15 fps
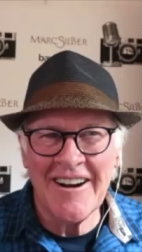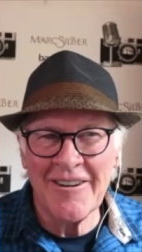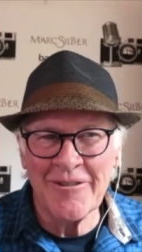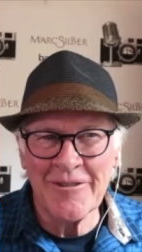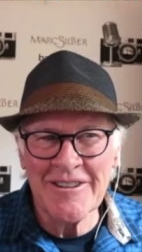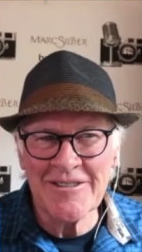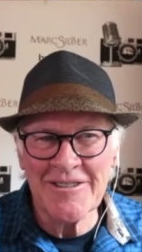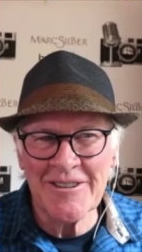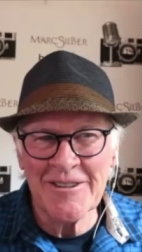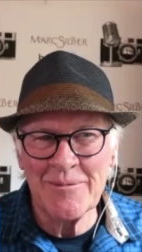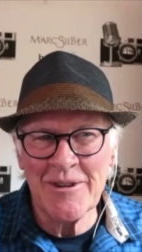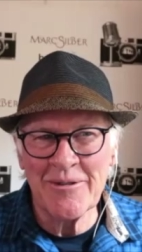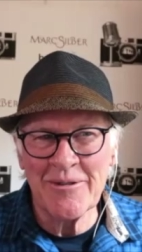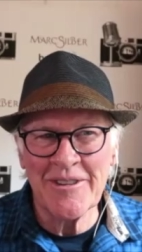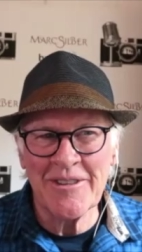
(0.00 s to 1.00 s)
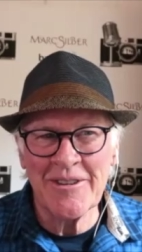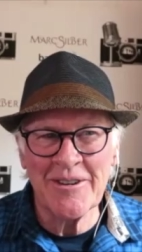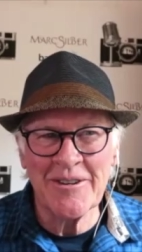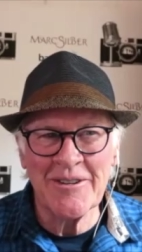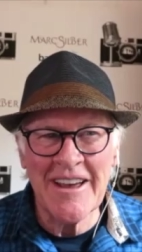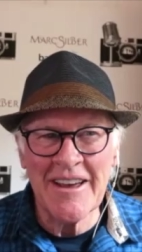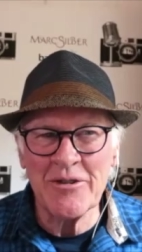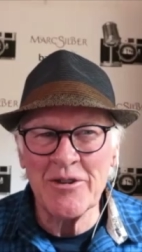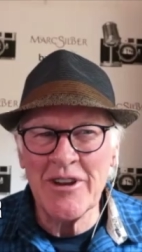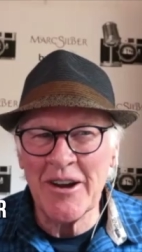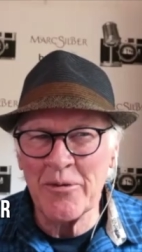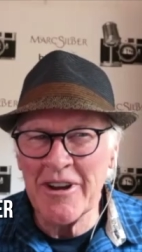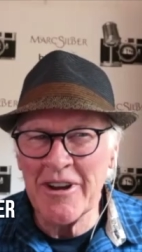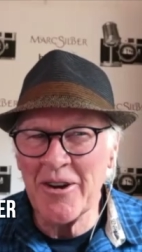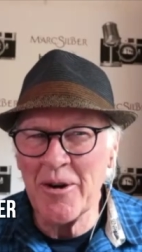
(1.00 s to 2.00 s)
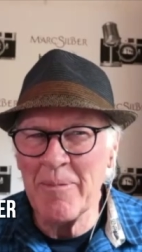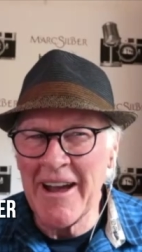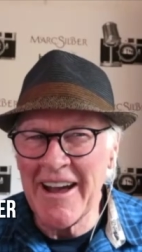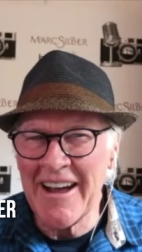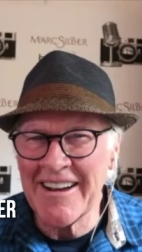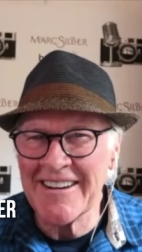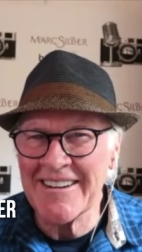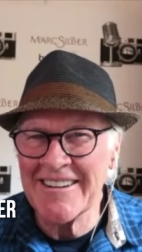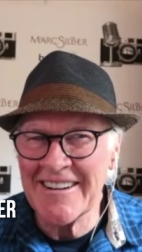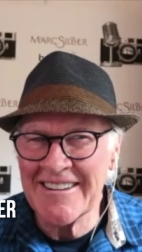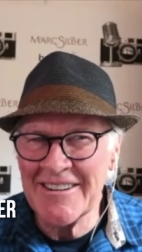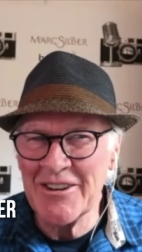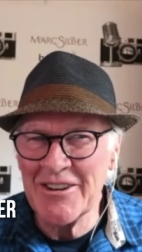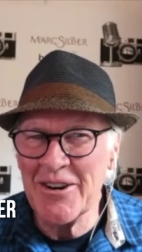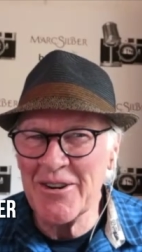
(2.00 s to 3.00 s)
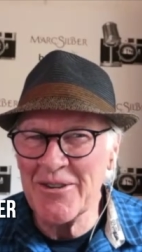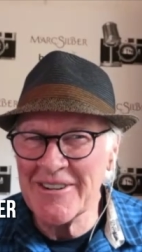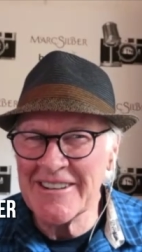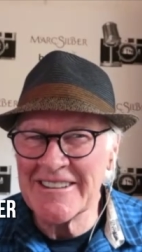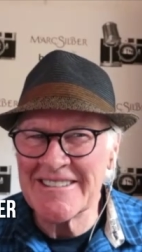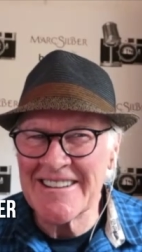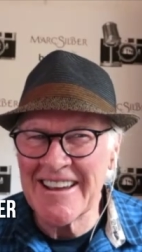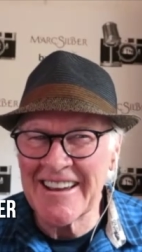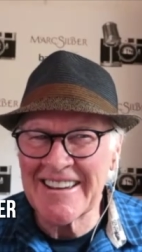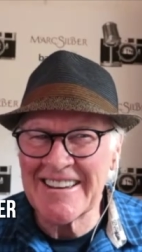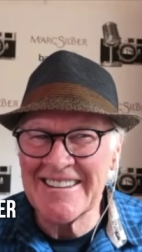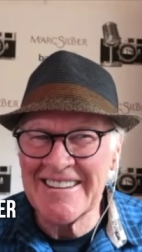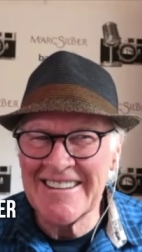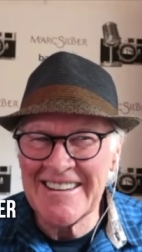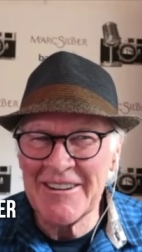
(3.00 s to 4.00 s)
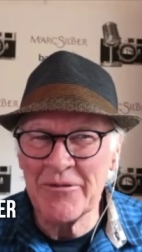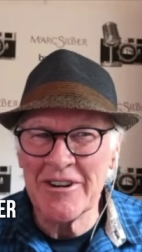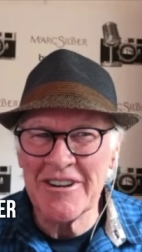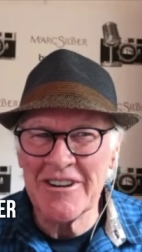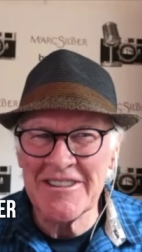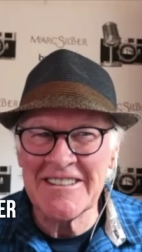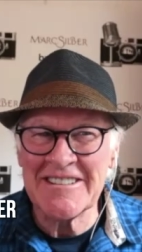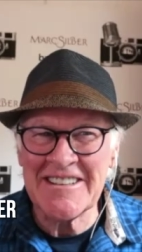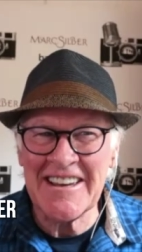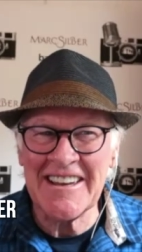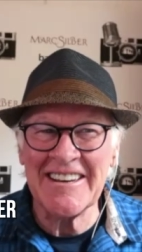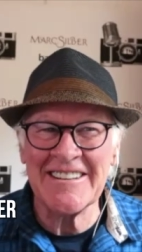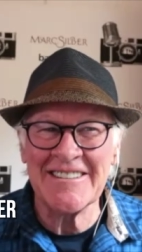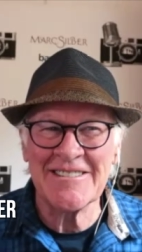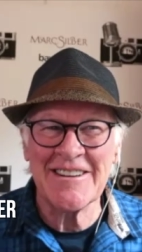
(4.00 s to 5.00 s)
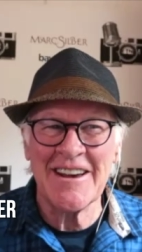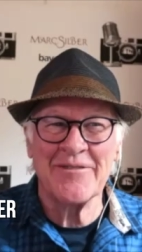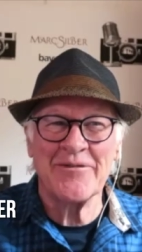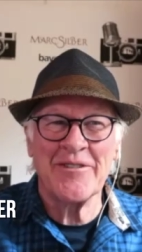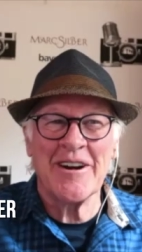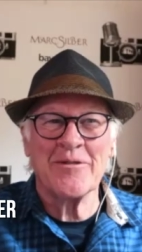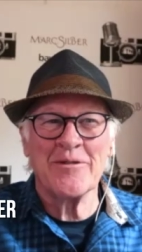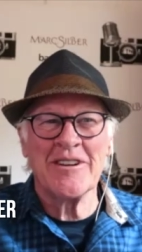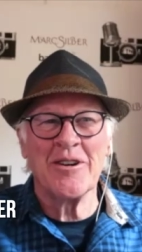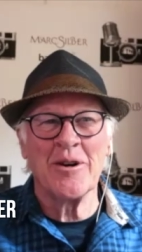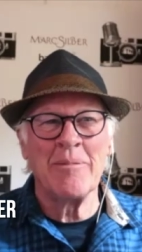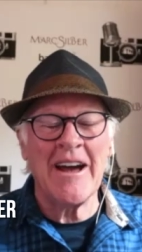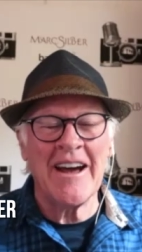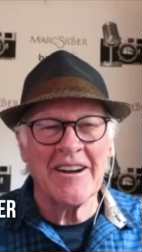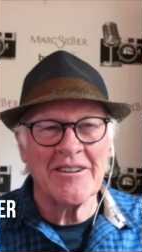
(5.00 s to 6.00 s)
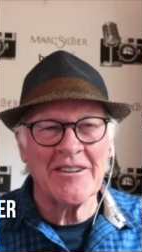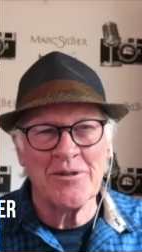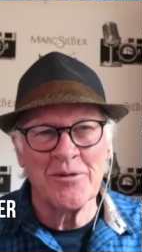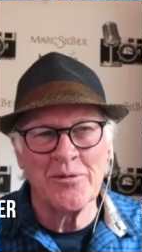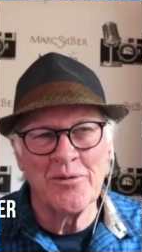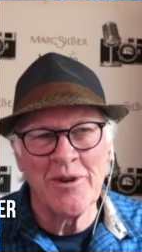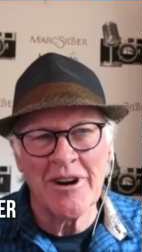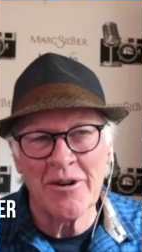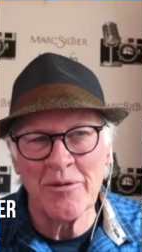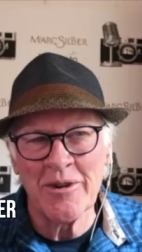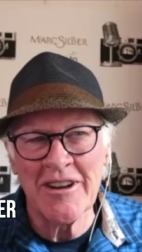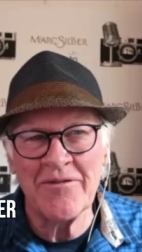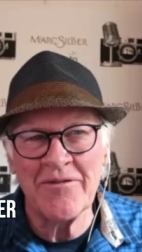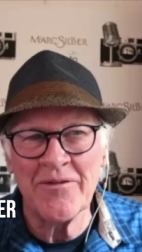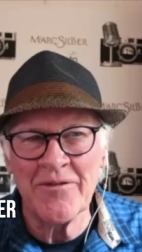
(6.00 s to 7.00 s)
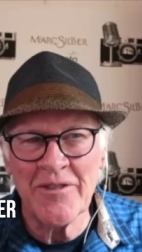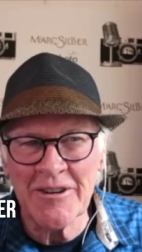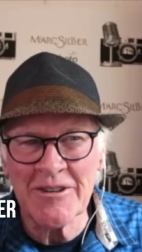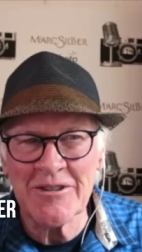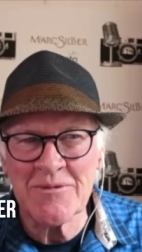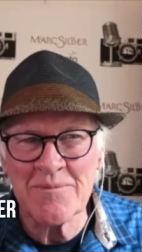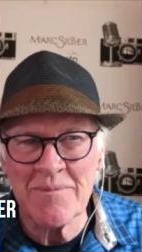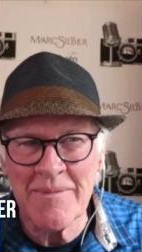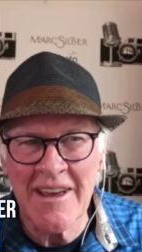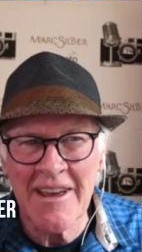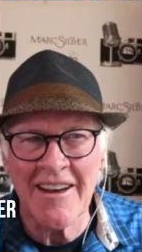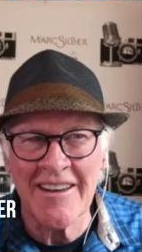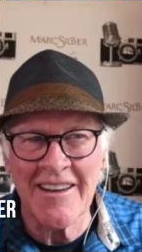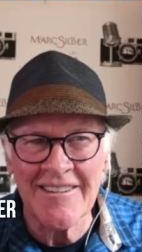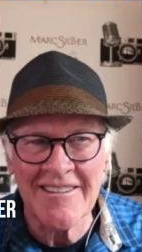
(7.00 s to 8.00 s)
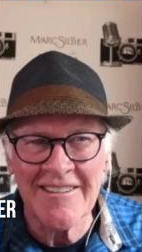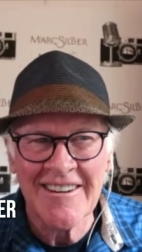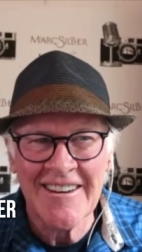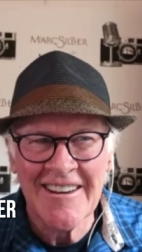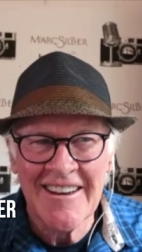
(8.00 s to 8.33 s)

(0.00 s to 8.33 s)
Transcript: always good to be with you and yeah we go back you know it's like we're in the teens how far we go back to where we first met